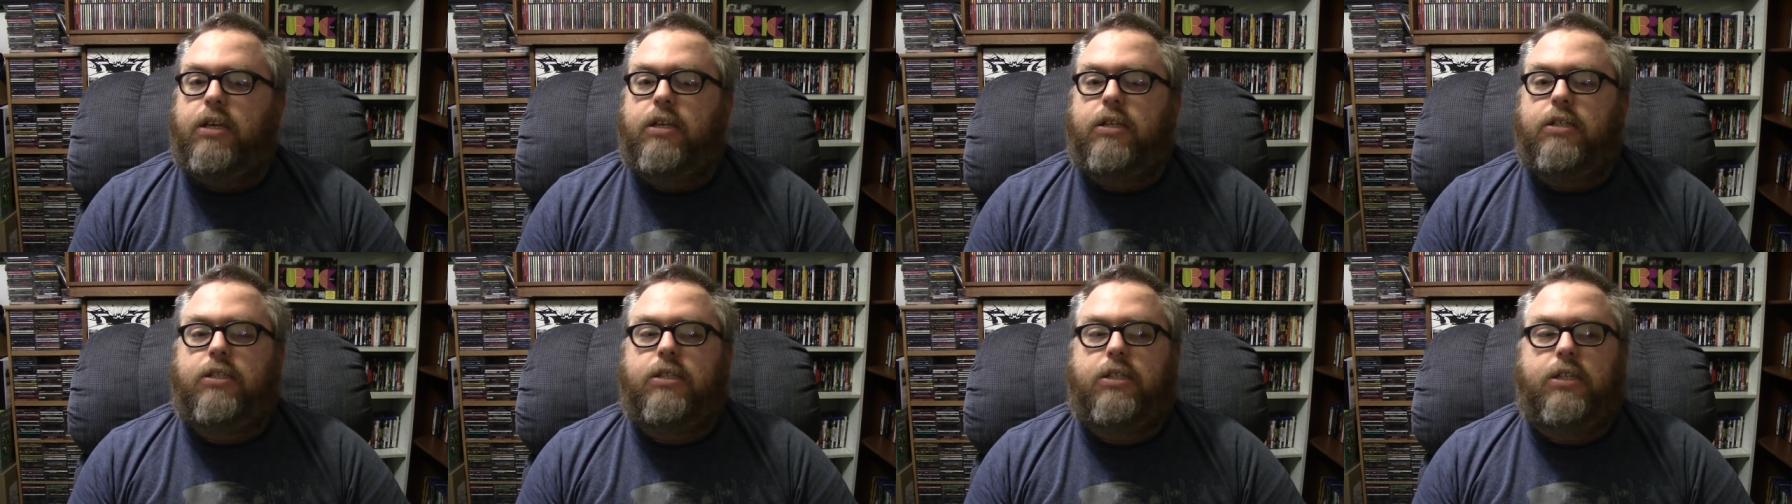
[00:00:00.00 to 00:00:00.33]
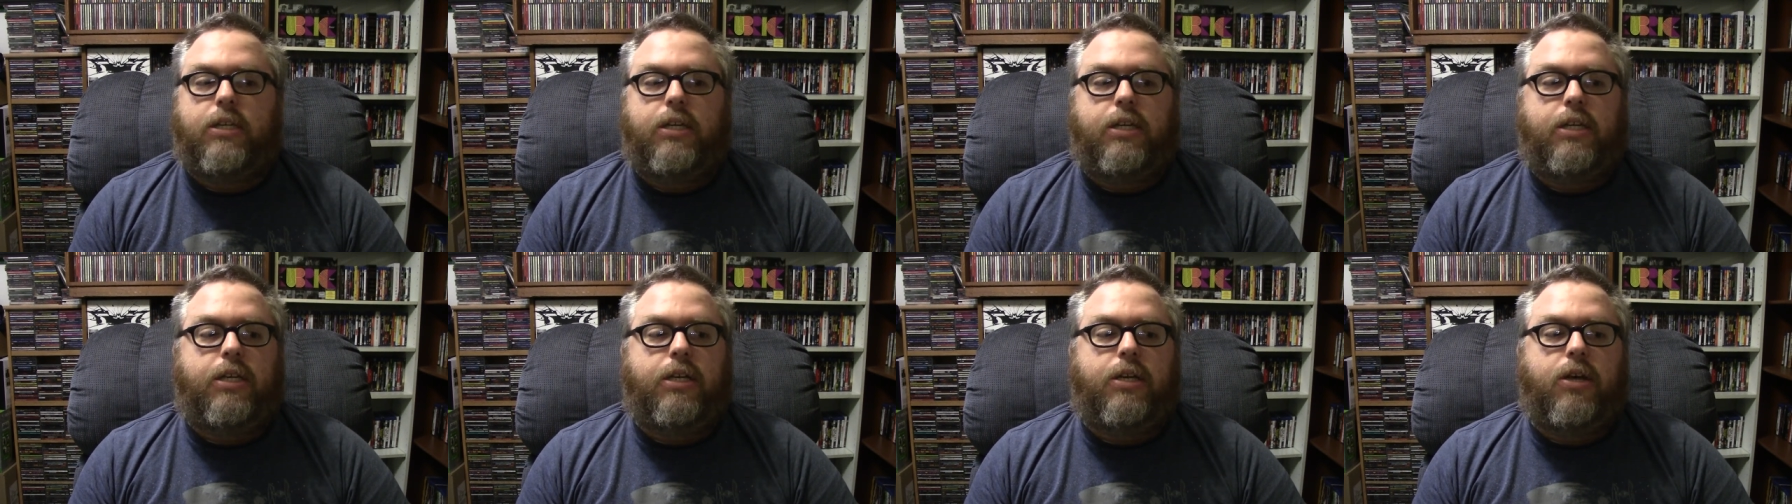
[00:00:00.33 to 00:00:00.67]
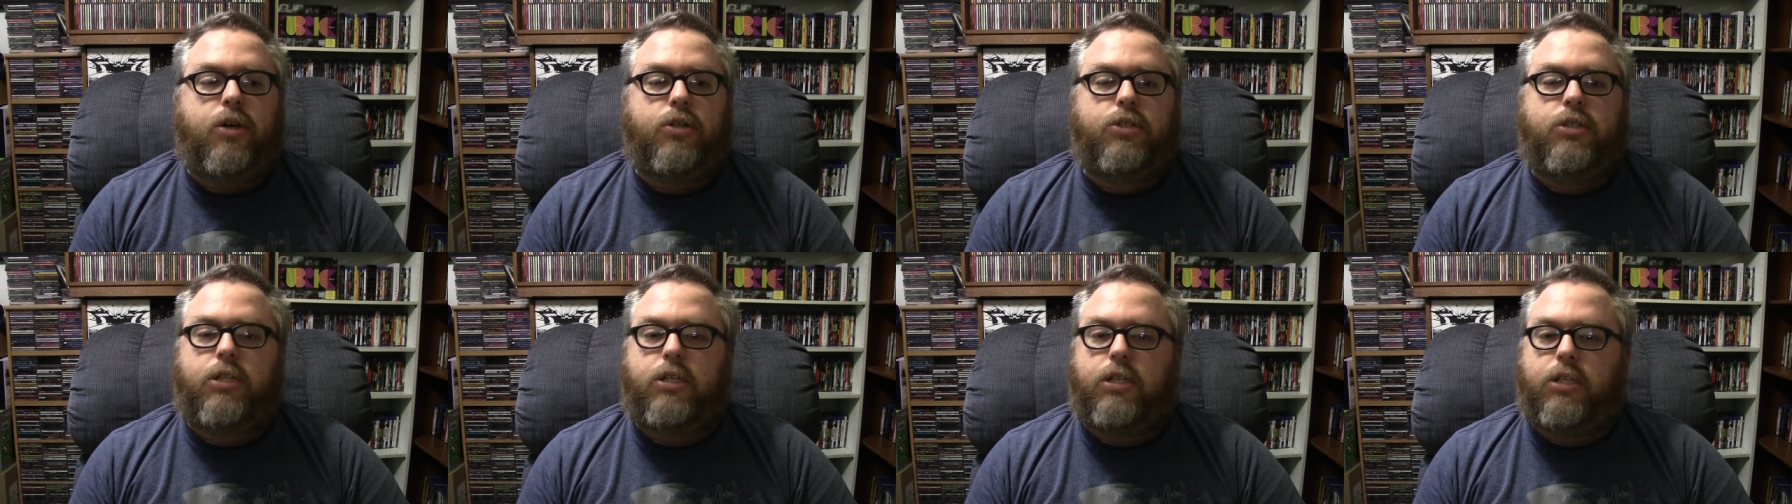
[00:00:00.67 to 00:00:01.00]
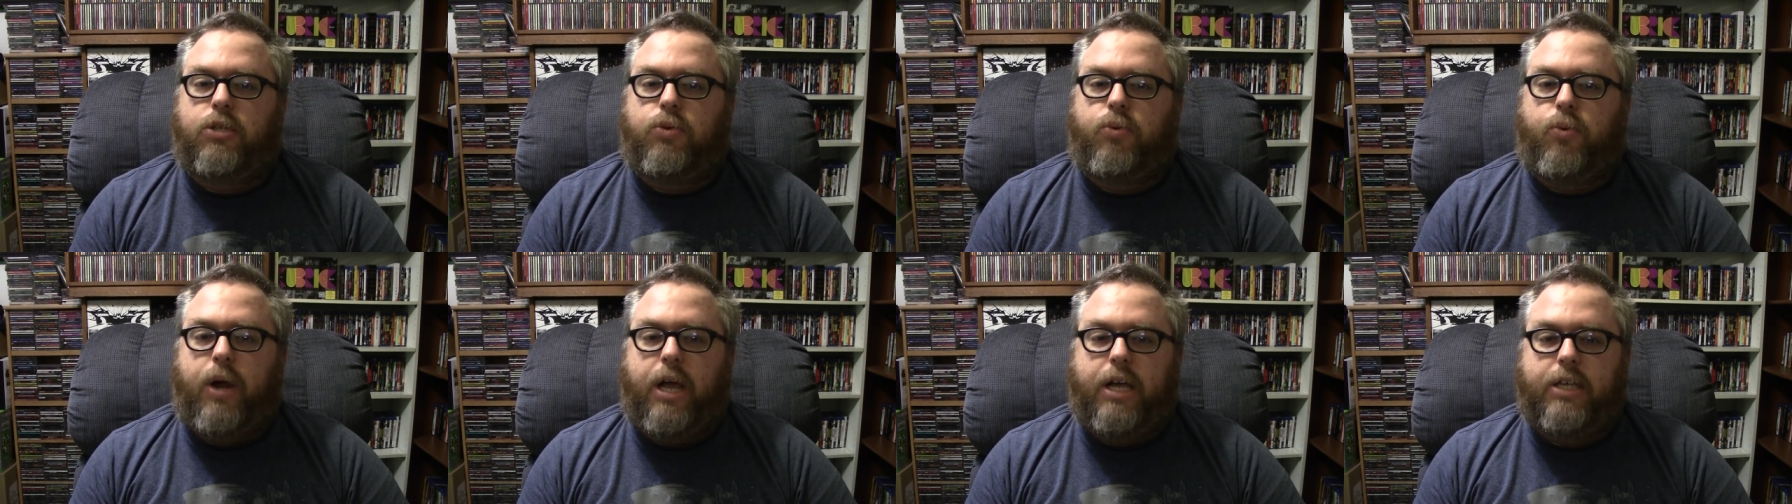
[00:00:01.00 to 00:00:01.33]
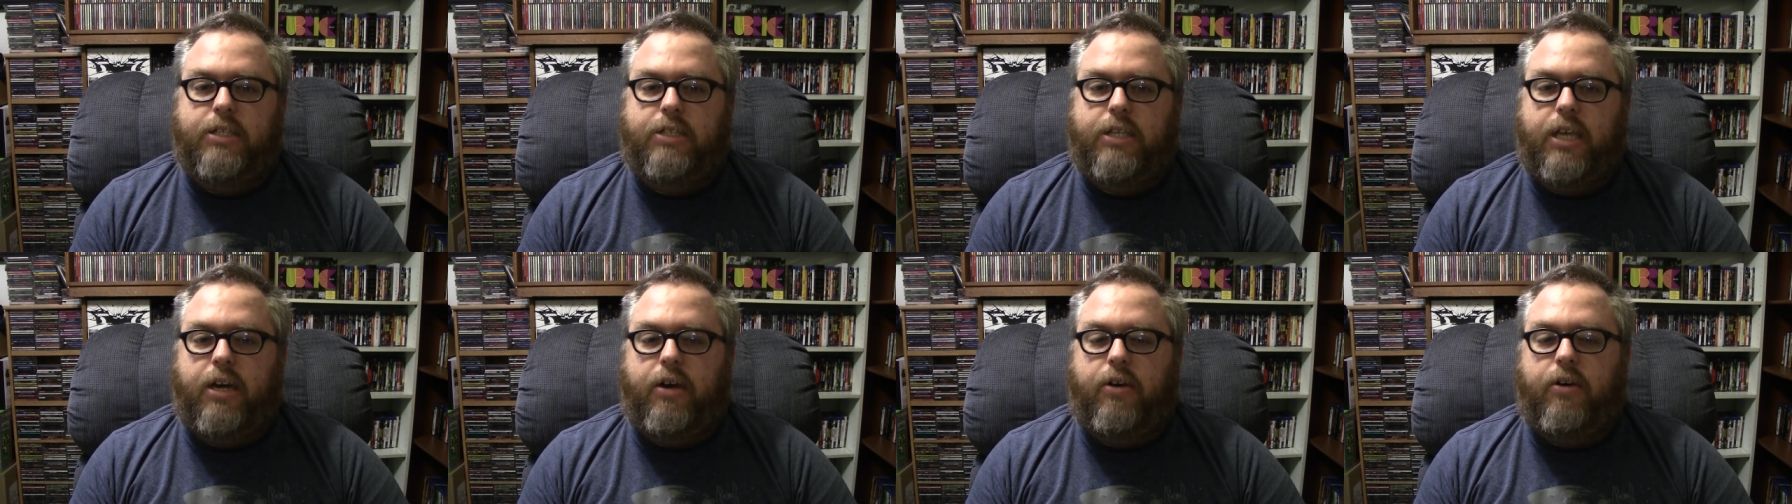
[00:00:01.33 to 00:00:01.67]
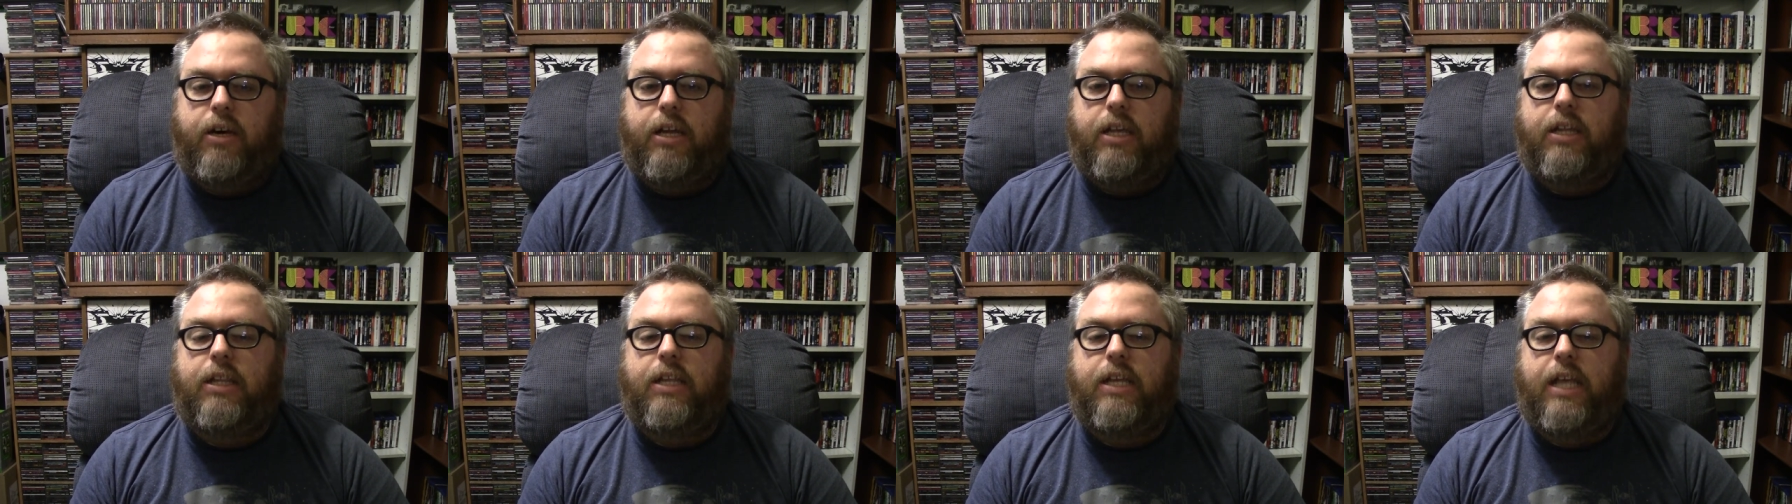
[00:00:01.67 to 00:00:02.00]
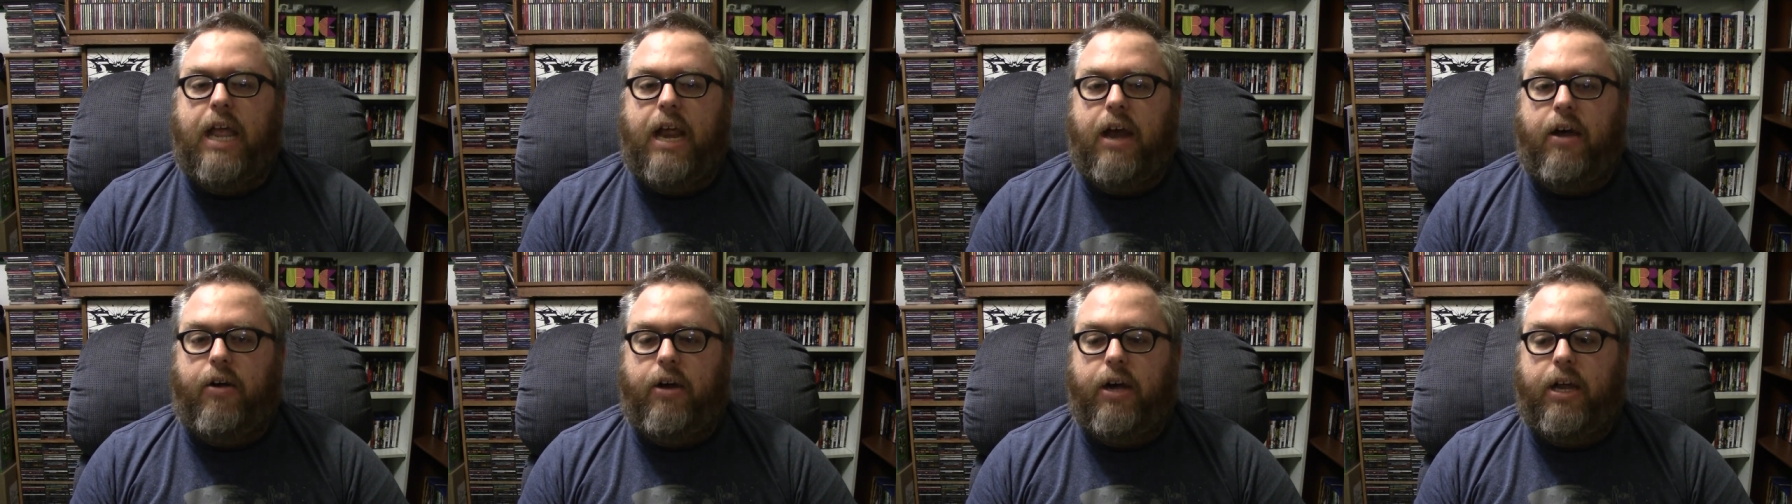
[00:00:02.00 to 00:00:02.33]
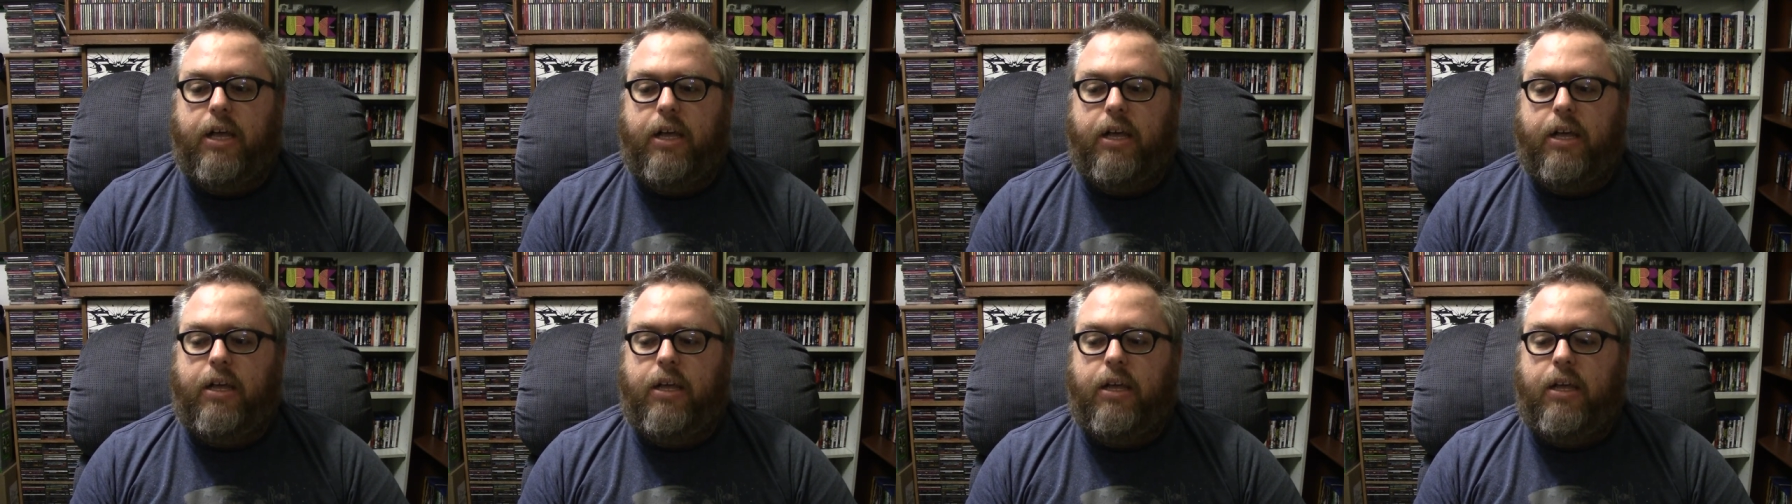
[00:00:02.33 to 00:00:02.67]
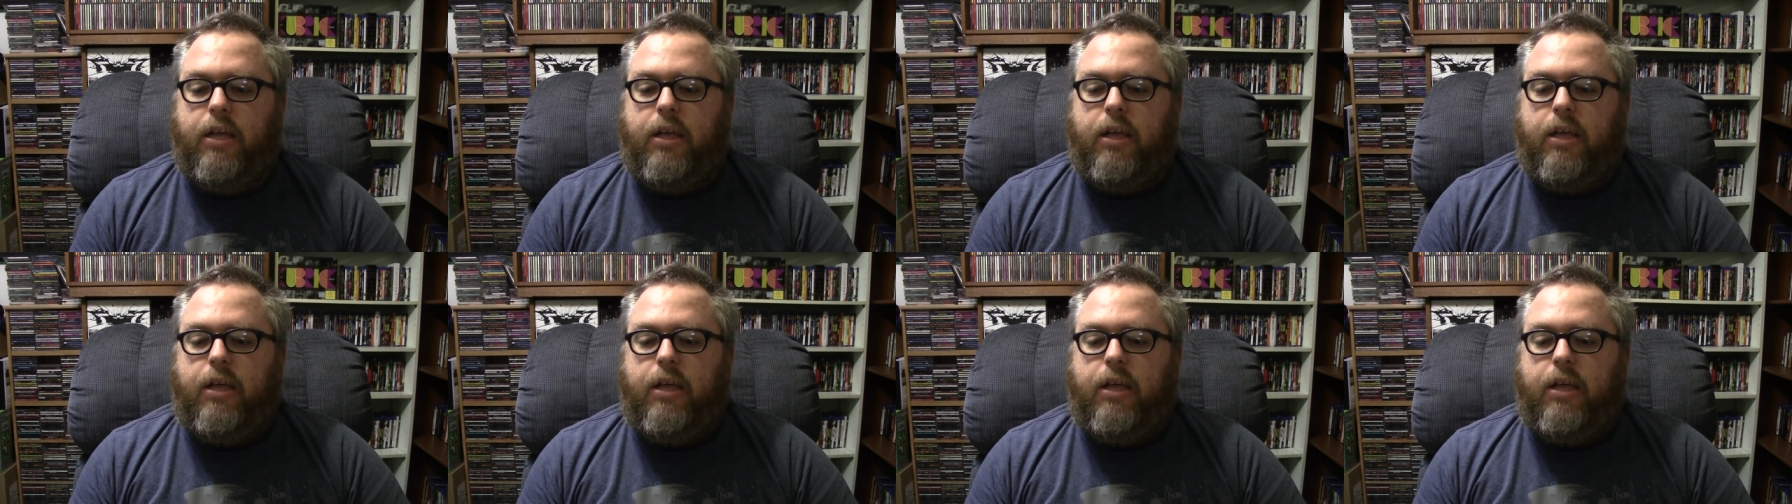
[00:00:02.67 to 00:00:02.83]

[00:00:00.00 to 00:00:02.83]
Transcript: She goes to this rec center in the area